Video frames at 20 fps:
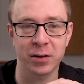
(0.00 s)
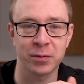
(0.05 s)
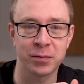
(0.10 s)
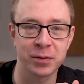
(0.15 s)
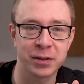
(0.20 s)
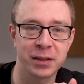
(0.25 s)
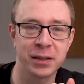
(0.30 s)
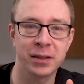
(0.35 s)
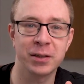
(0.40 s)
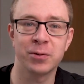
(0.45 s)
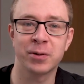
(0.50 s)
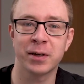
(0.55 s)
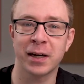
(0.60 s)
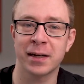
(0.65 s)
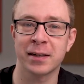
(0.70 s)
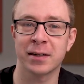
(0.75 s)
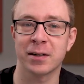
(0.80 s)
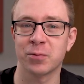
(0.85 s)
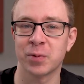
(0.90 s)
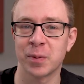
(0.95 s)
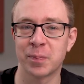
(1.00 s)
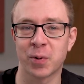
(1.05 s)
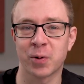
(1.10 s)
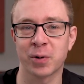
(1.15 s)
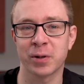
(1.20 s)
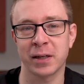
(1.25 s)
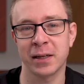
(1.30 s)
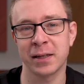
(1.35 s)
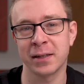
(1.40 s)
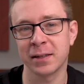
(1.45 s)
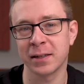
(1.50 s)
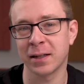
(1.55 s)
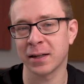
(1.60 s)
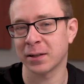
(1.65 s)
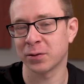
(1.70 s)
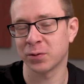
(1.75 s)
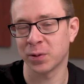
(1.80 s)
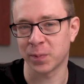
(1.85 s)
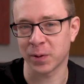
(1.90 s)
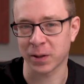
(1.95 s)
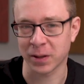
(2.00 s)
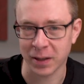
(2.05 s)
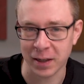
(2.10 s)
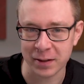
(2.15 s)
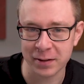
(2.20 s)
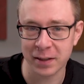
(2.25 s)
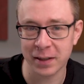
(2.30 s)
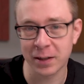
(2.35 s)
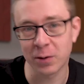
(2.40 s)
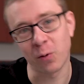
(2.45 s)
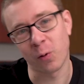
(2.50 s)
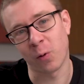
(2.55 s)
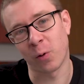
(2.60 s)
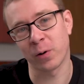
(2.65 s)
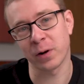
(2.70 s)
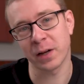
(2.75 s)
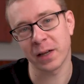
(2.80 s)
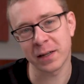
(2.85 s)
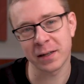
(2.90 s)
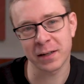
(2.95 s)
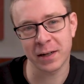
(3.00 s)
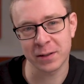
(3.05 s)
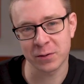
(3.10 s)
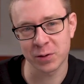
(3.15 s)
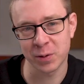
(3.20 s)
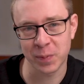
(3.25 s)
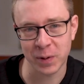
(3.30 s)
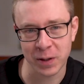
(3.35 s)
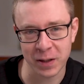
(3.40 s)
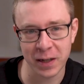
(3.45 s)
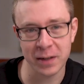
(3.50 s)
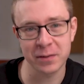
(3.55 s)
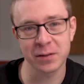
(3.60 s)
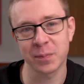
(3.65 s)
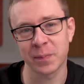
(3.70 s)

Obviously, you can report in Lansweeper Classic or in Lansweeper Cloud,